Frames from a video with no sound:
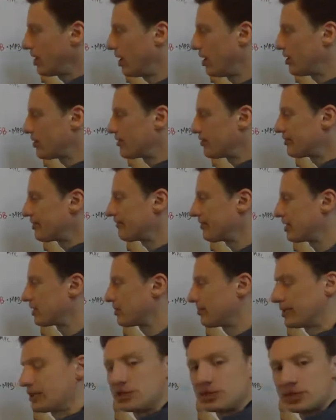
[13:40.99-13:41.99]
Other
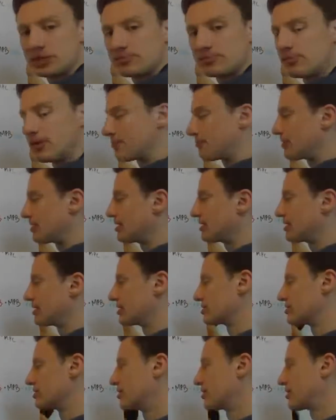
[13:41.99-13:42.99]
evaluations might be
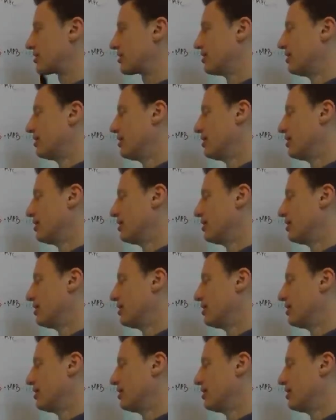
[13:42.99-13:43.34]
things like